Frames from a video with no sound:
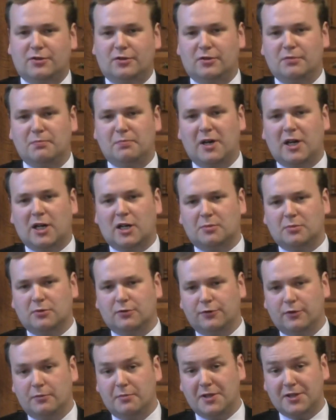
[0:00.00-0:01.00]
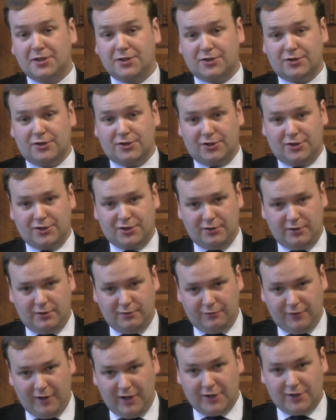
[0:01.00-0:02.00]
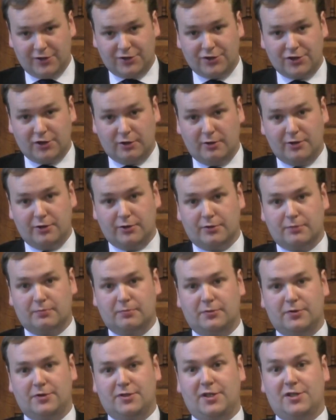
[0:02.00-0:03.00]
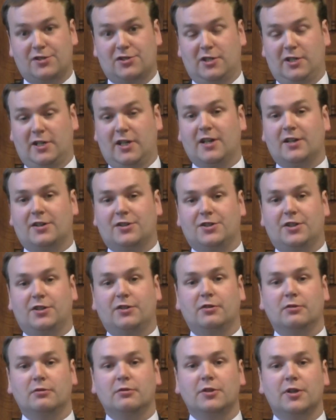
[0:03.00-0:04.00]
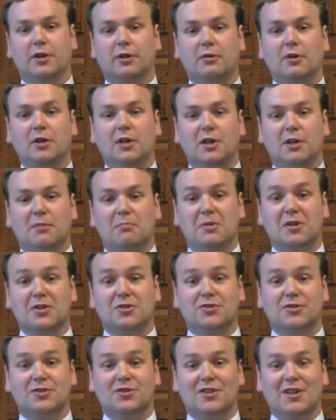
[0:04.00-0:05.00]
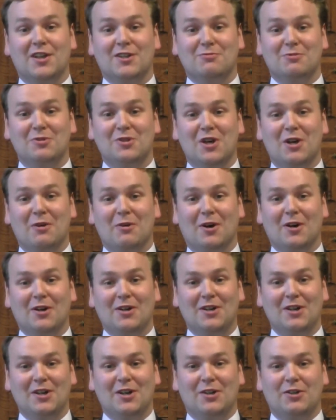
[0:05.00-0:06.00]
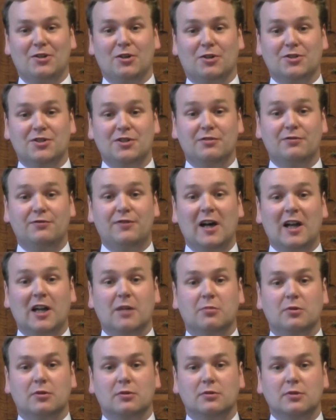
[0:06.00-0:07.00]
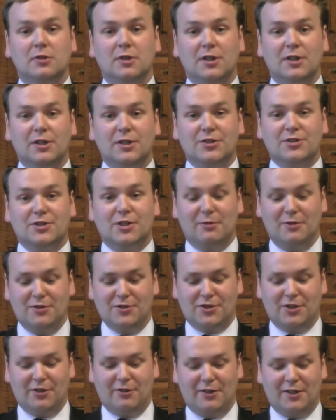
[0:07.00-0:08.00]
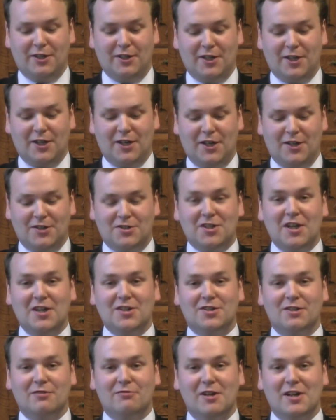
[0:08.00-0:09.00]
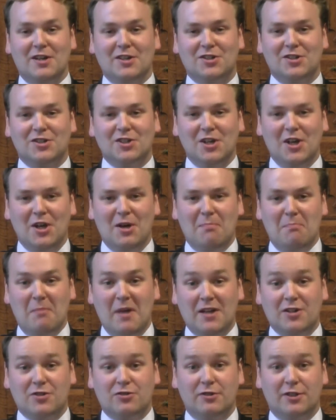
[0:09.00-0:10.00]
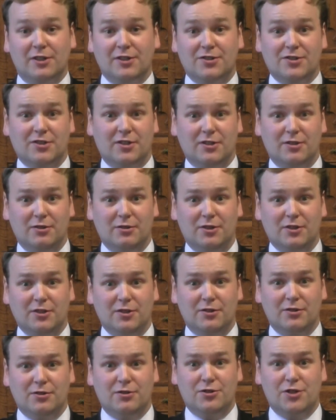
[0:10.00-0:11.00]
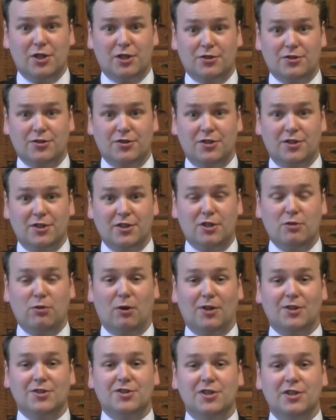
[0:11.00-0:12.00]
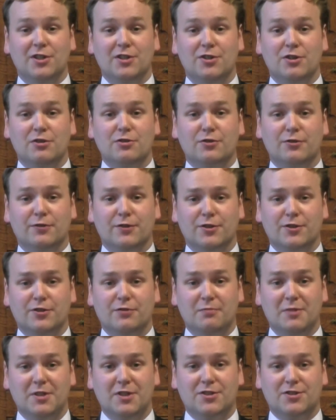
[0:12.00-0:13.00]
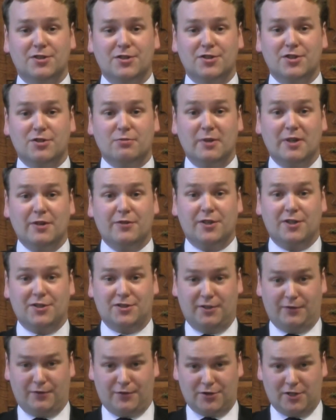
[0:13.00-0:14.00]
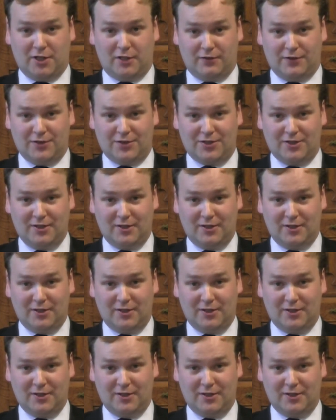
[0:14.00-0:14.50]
comparable for ministers? Because in fairness to you, in your ditchly lecture, you know, ministers, as we know, are not infallible. So is there a data-rich matrix that you can judge the quality and usefulness of ministers as well, their civil servants?